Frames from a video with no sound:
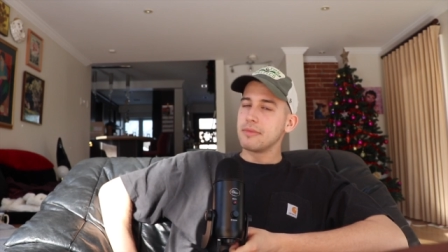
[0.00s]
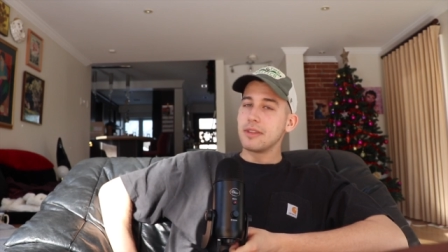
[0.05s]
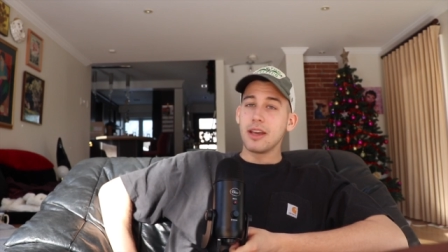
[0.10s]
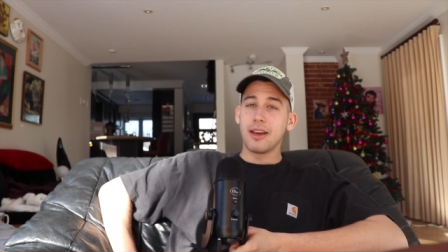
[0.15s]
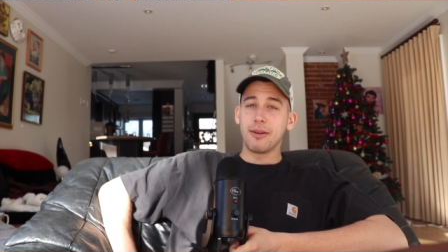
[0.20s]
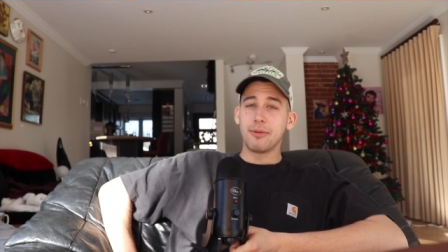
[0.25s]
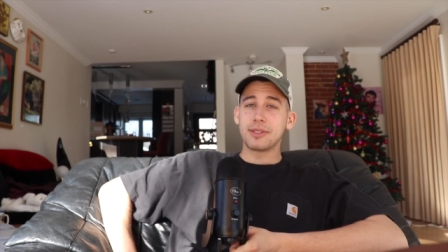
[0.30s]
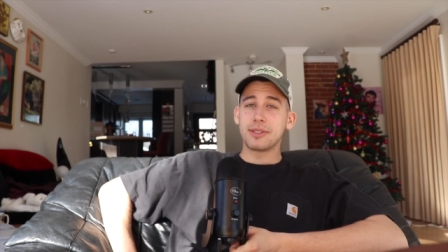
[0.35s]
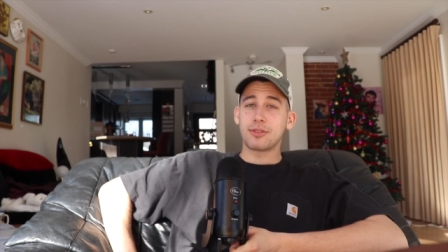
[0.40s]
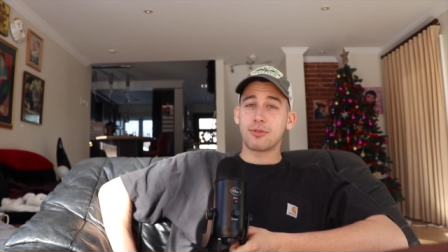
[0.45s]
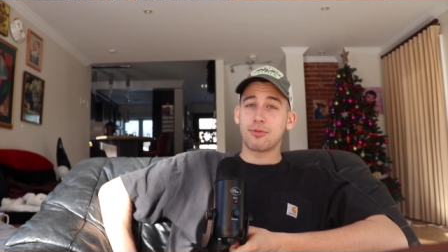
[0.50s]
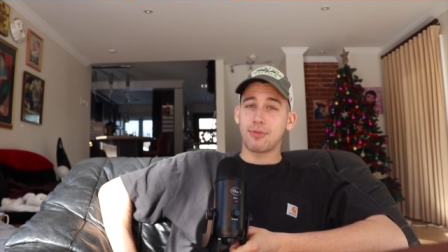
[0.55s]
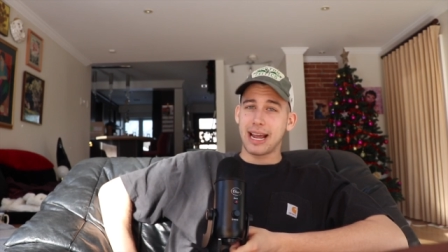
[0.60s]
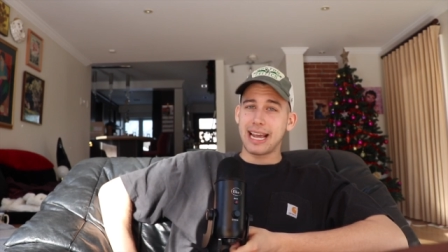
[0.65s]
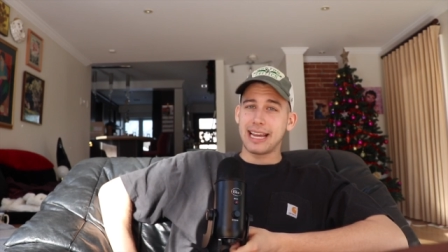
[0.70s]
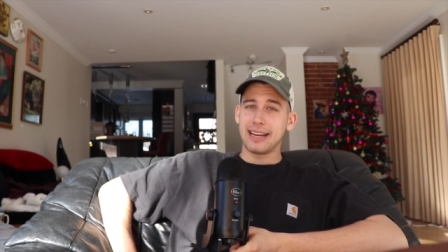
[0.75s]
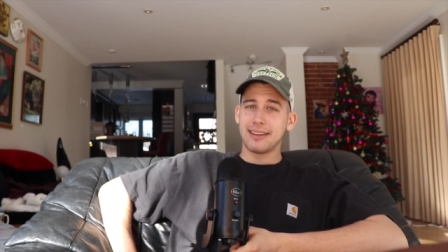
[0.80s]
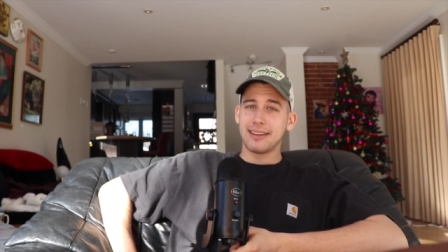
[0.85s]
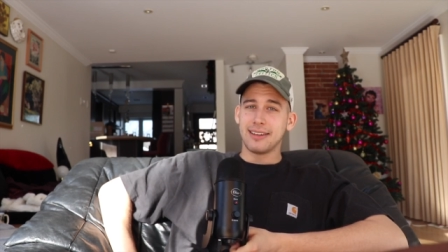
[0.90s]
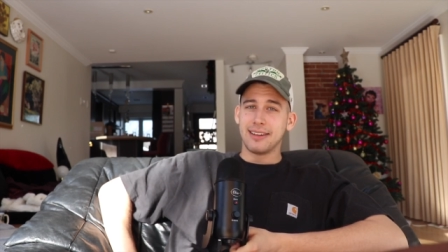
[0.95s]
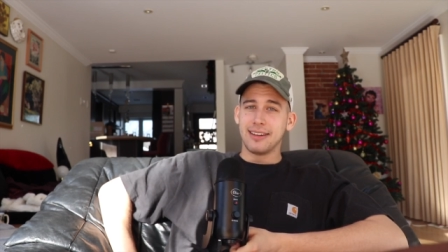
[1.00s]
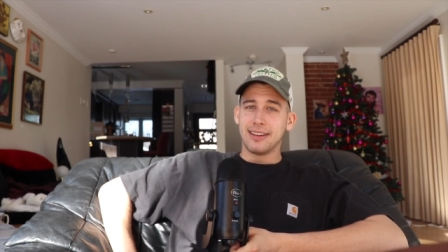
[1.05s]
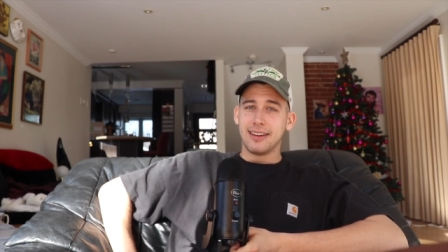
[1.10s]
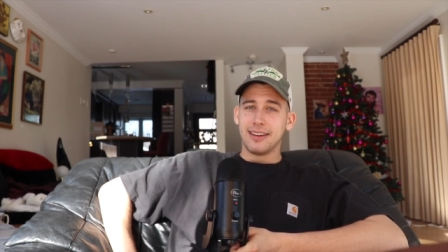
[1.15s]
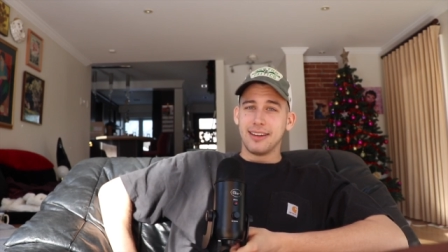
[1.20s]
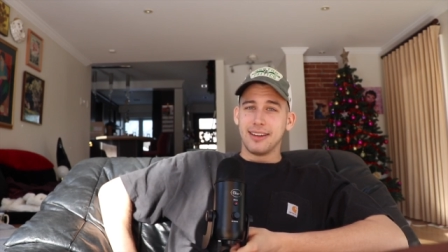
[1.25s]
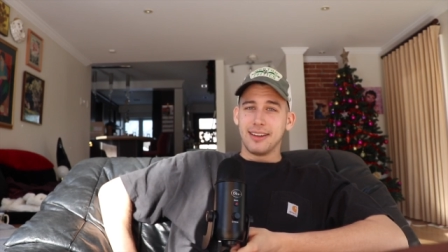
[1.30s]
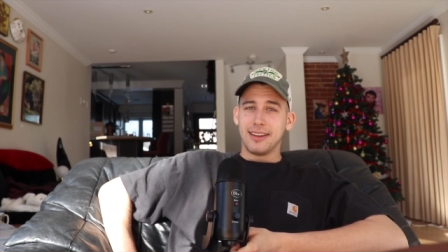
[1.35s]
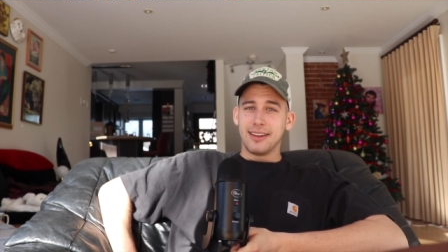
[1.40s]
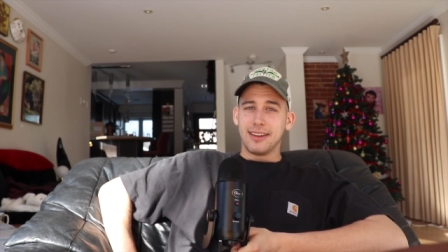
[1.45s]
It was great.
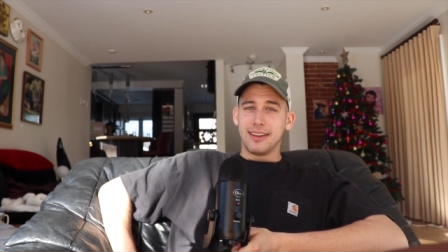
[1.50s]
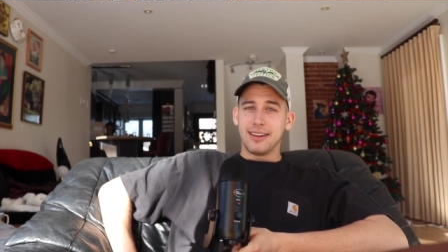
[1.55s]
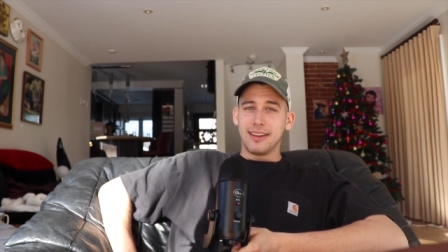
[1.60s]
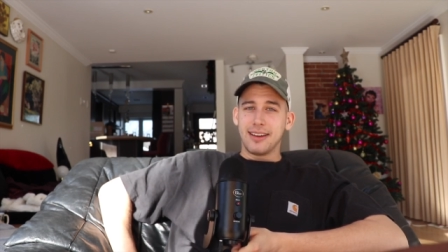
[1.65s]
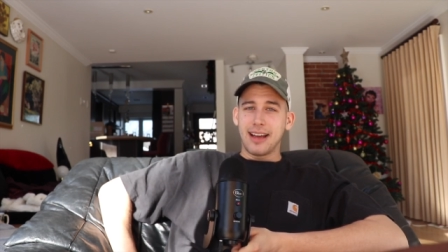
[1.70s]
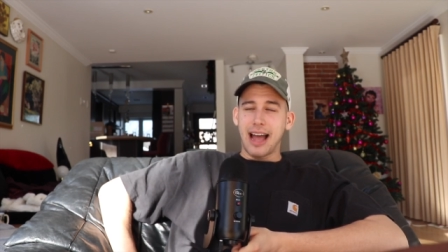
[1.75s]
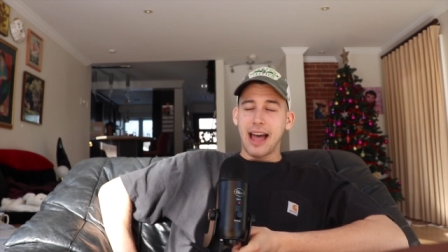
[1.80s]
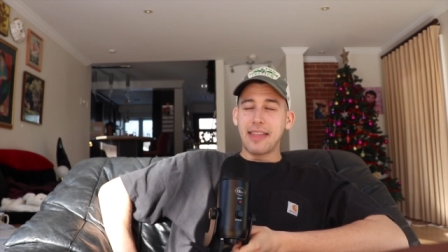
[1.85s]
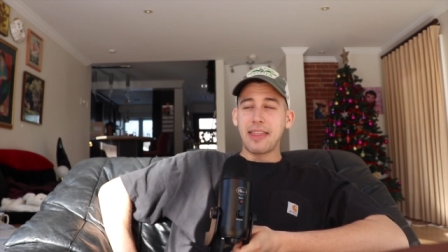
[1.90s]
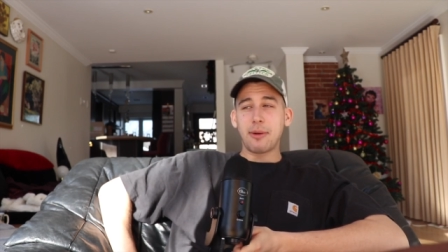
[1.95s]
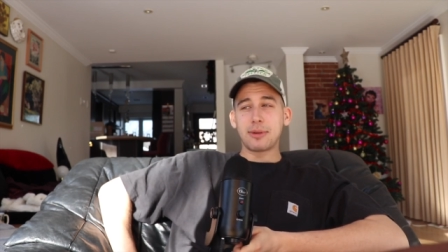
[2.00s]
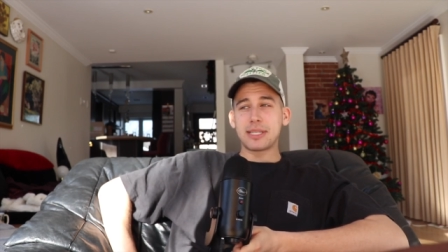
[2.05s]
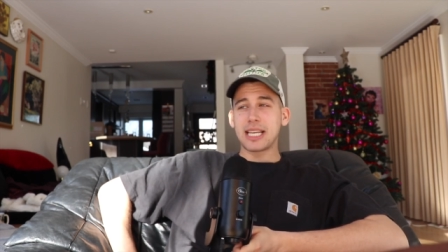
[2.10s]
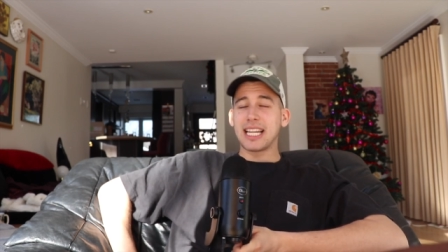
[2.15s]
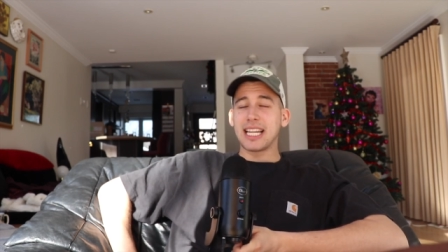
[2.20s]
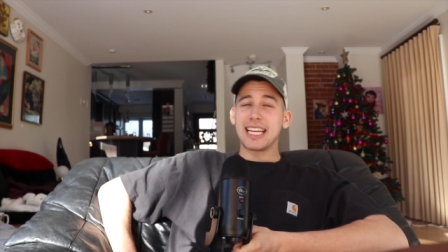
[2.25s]
And that was at